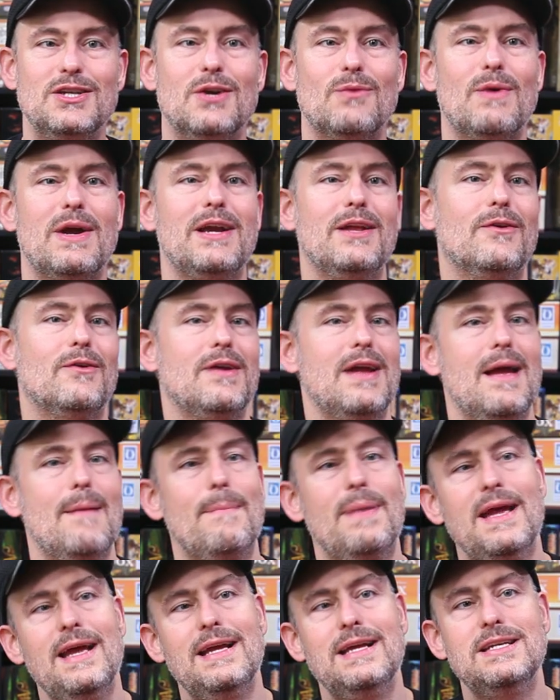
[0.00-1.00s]
your regular
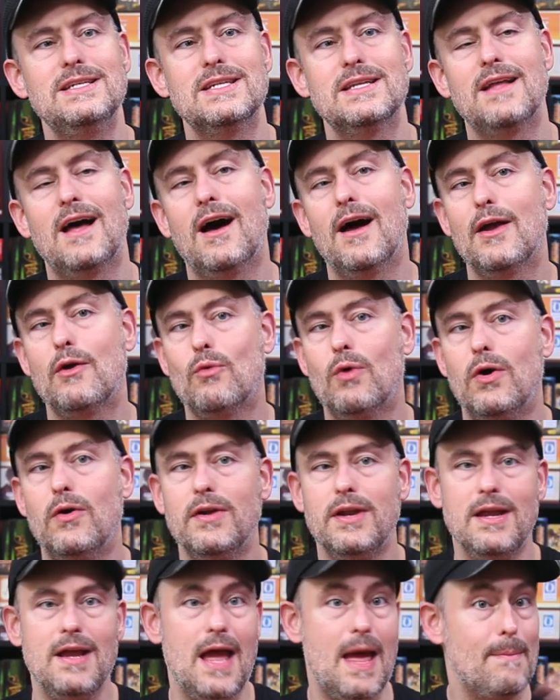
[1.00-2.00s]
campaigns in the high
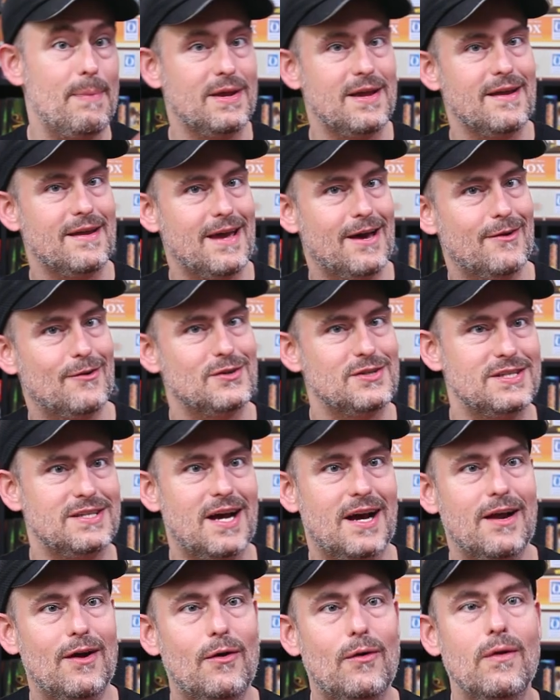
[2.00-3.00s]
quality Epic Encounter
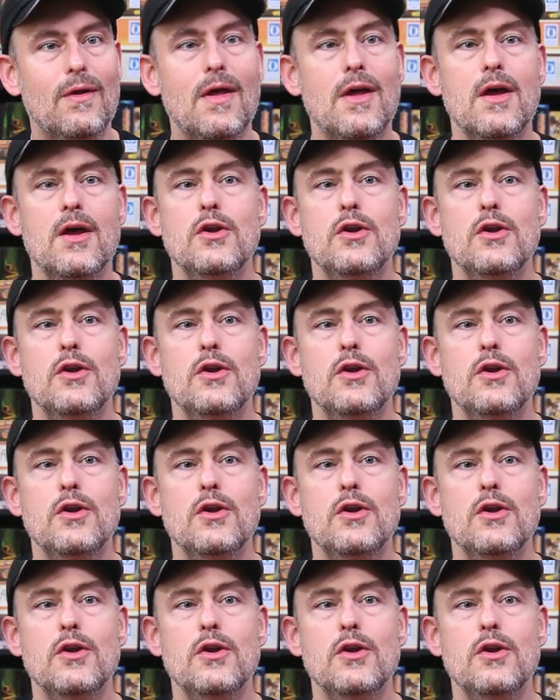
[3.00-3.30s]
style,